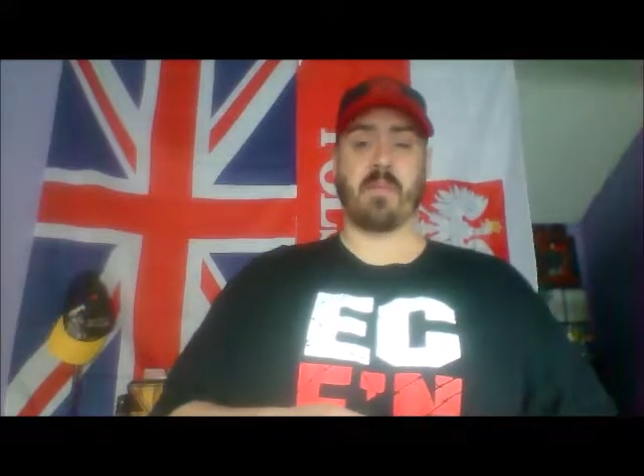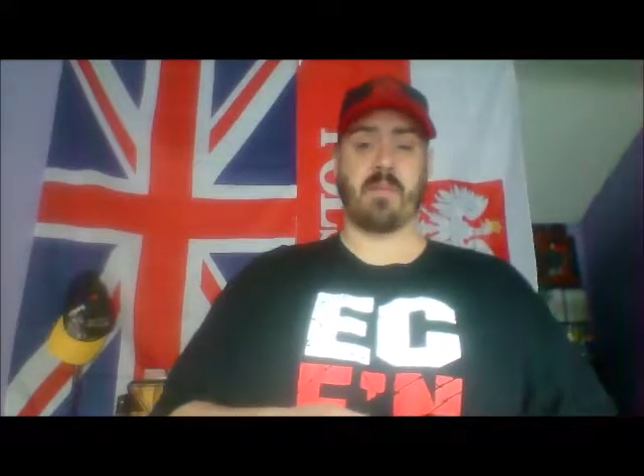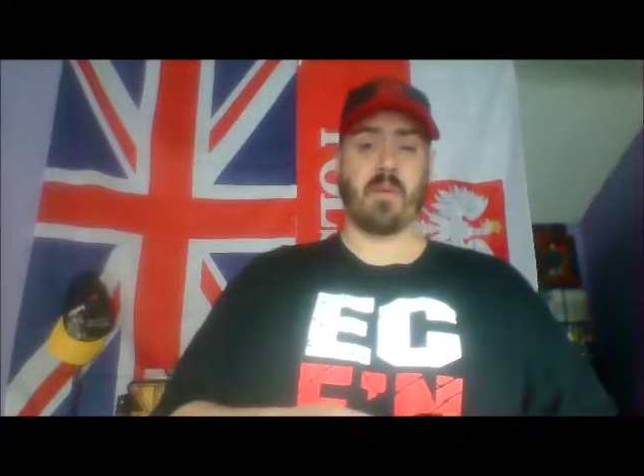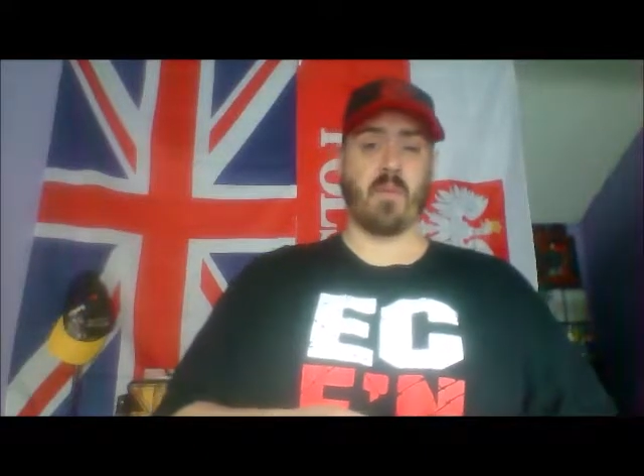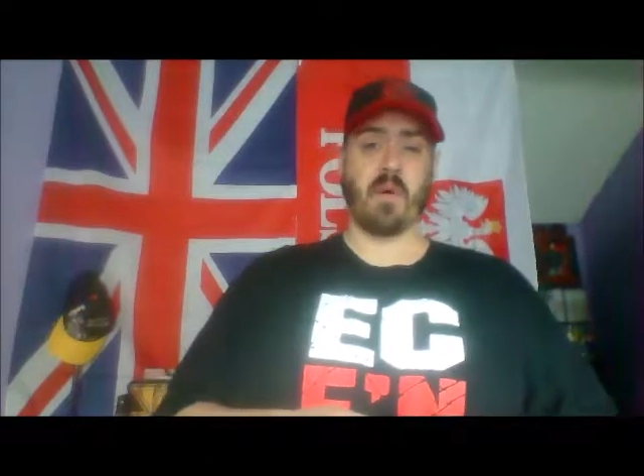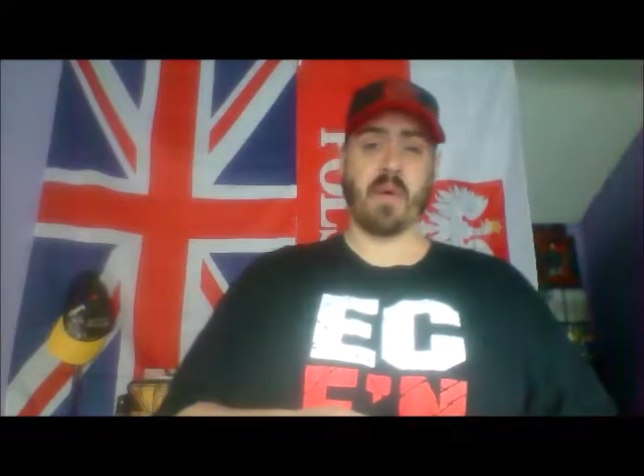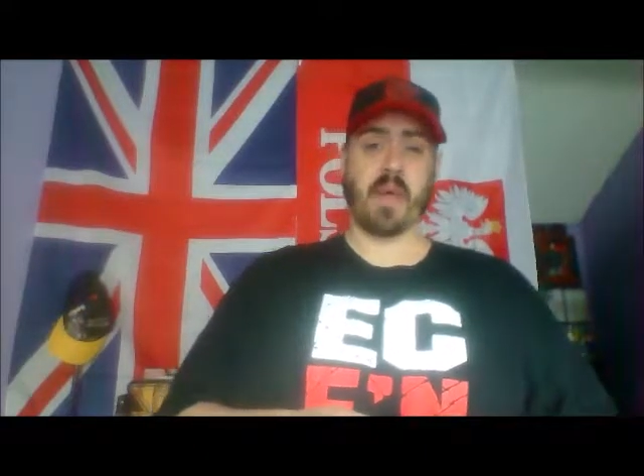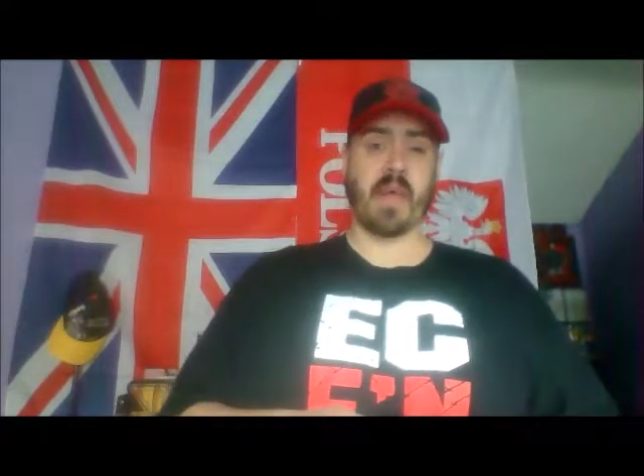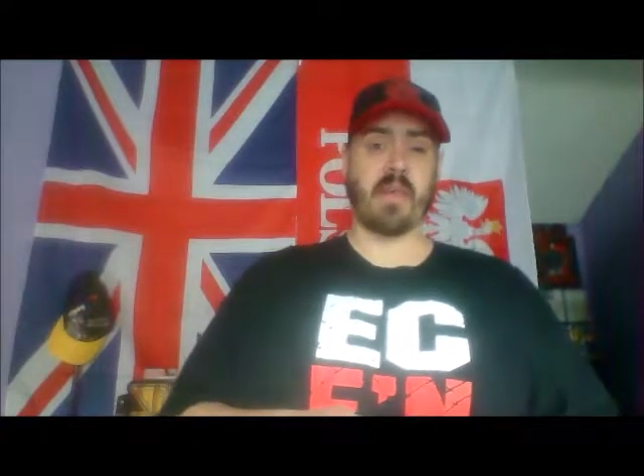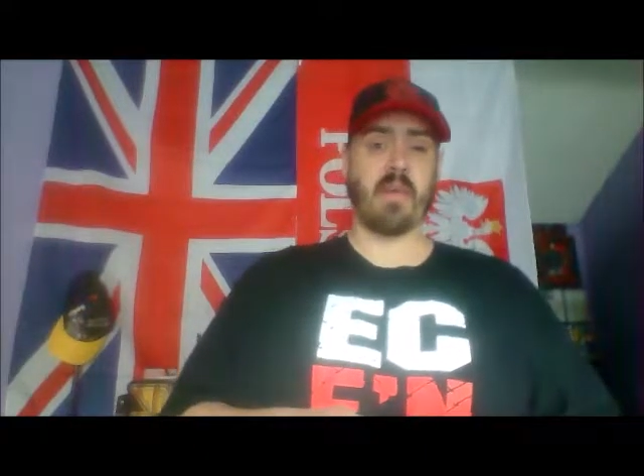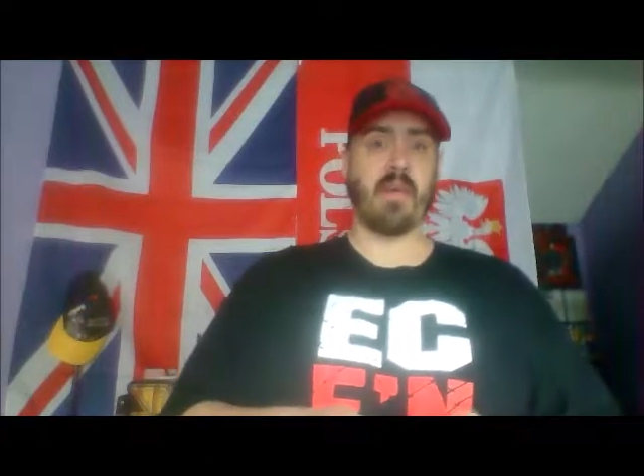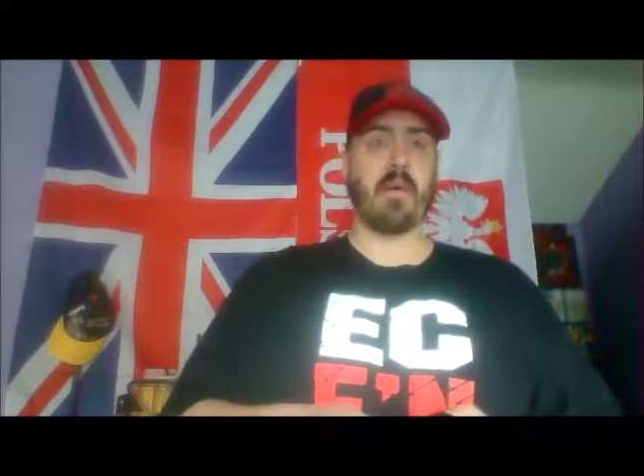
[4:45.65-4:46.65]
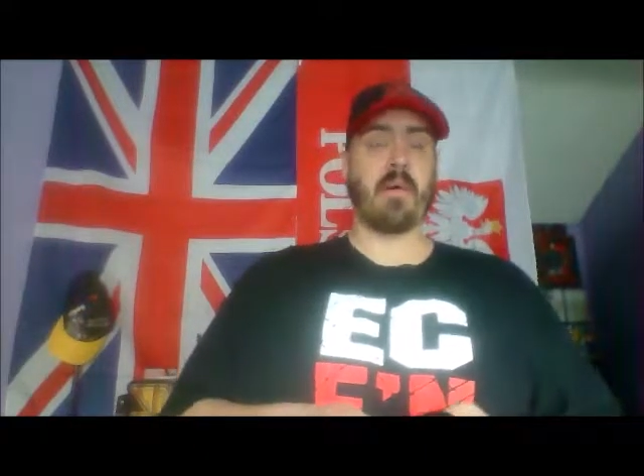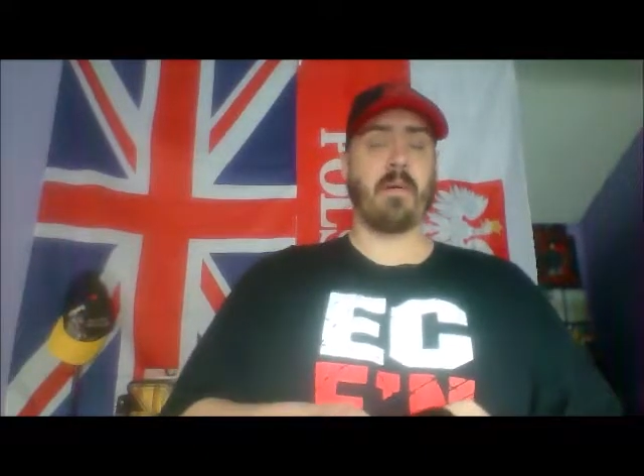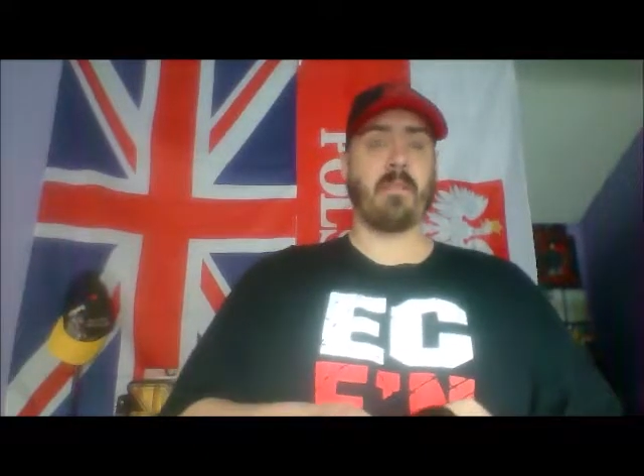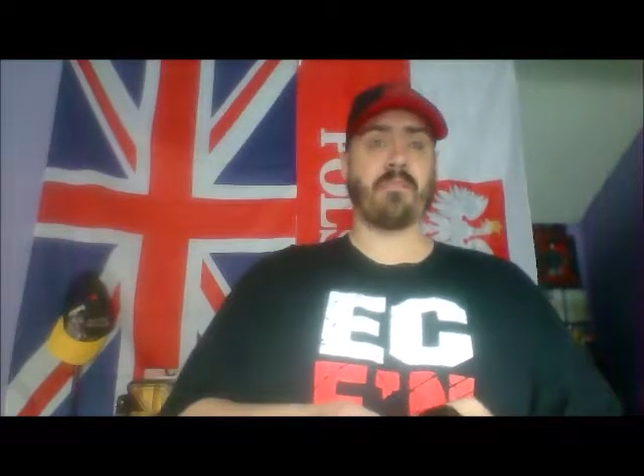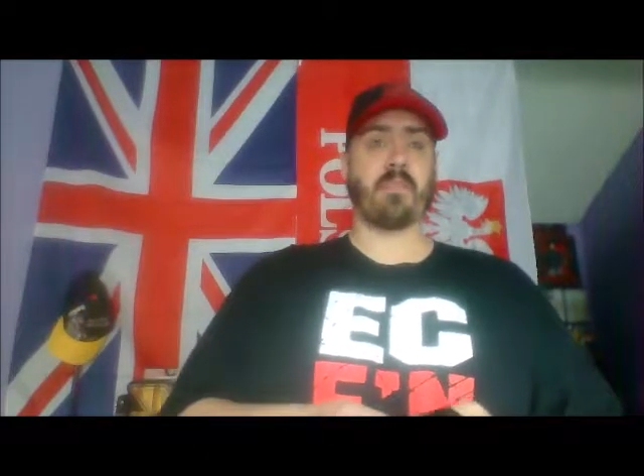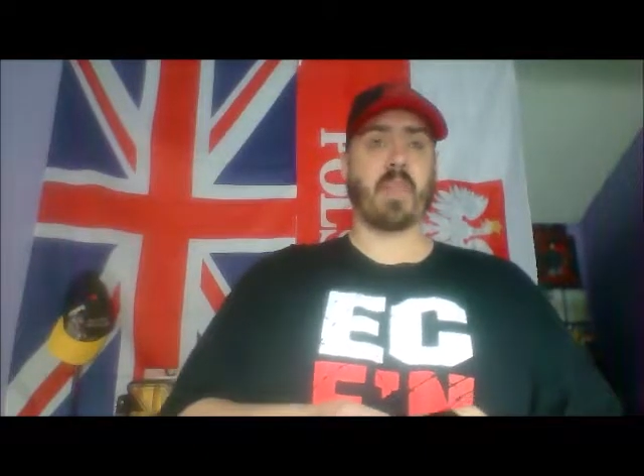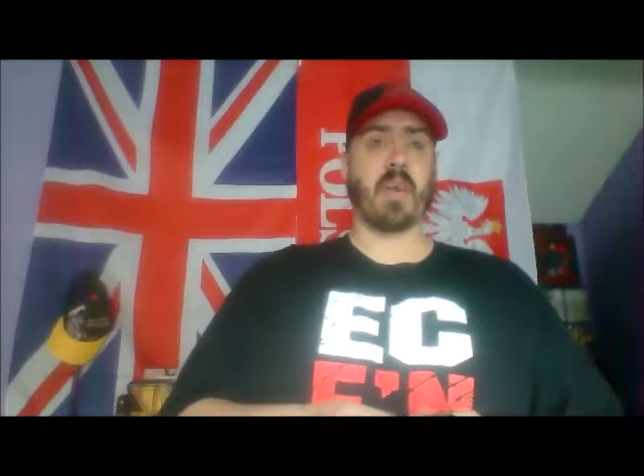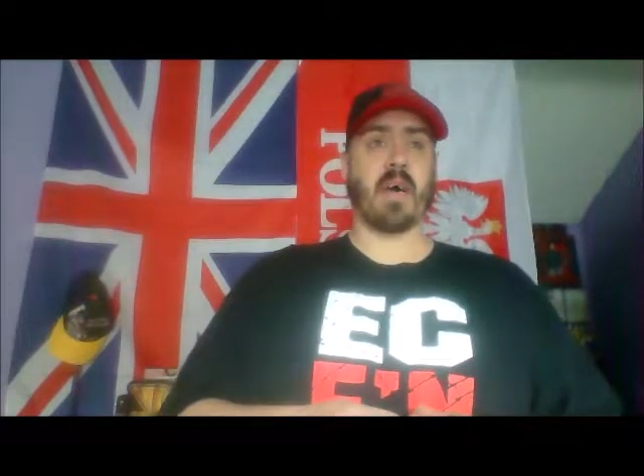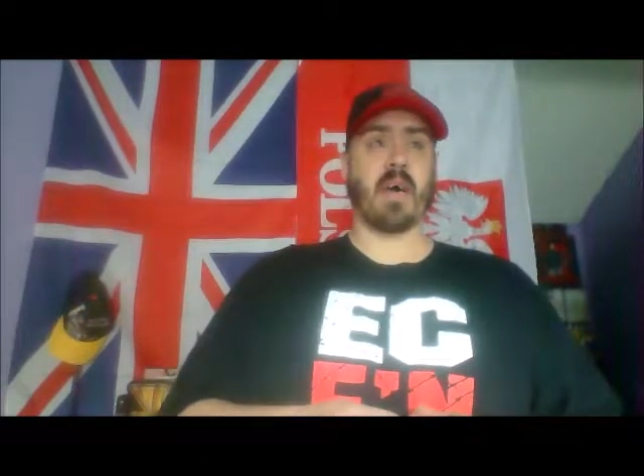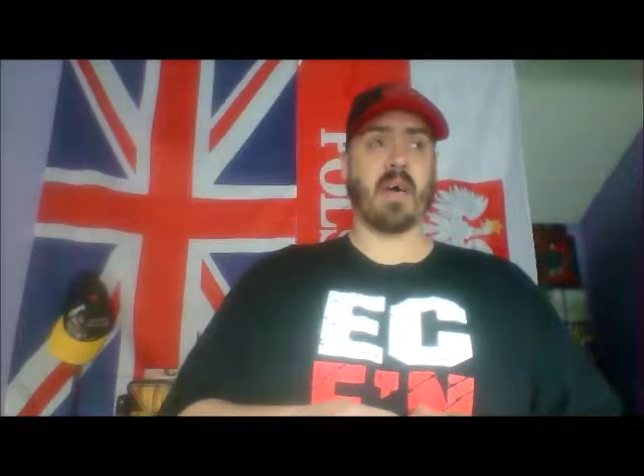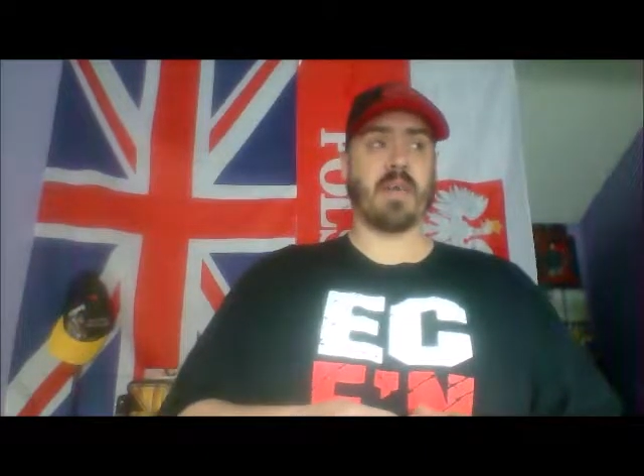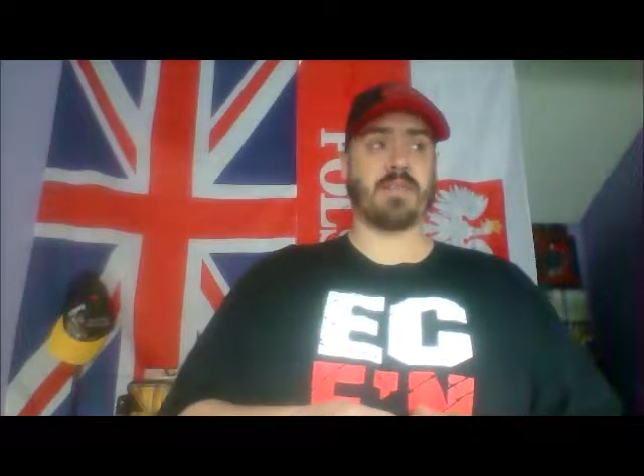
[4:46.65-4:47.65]
I've been working
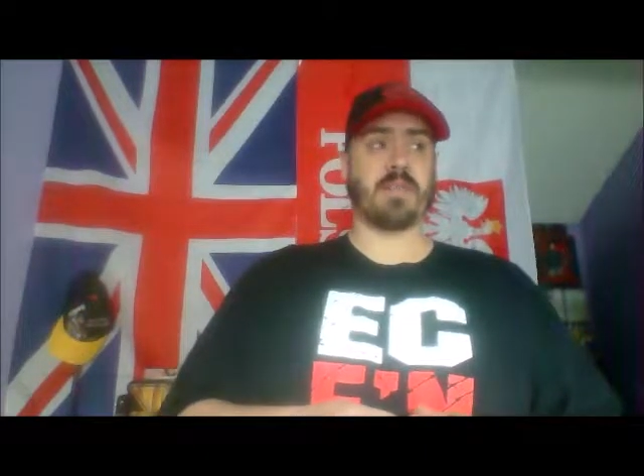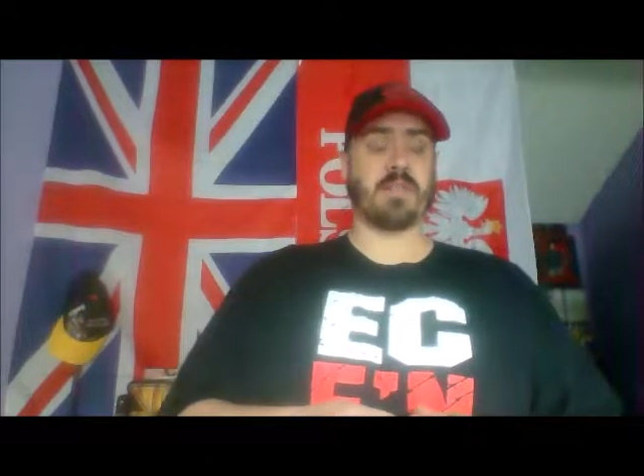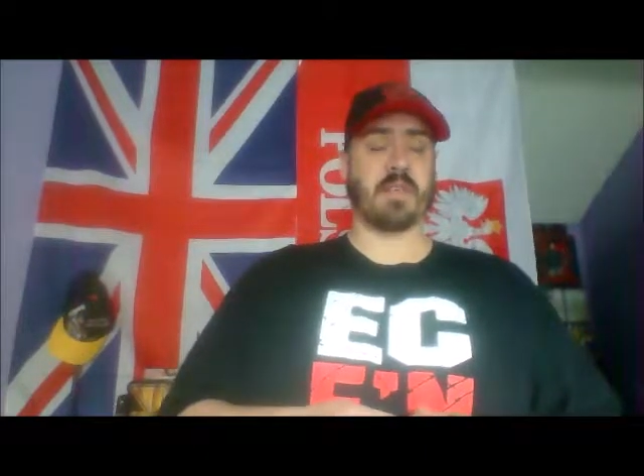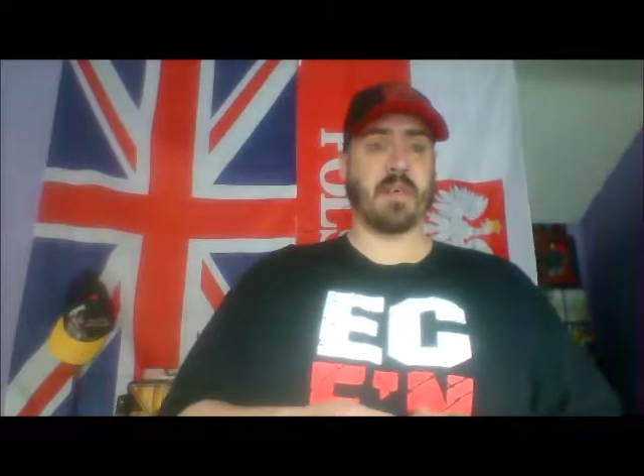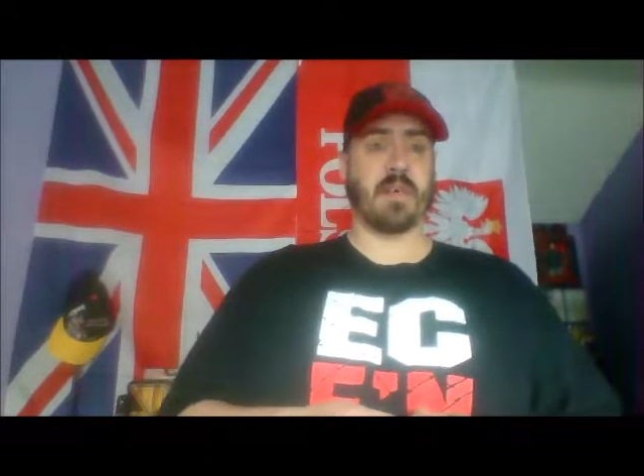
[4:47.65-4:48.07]
and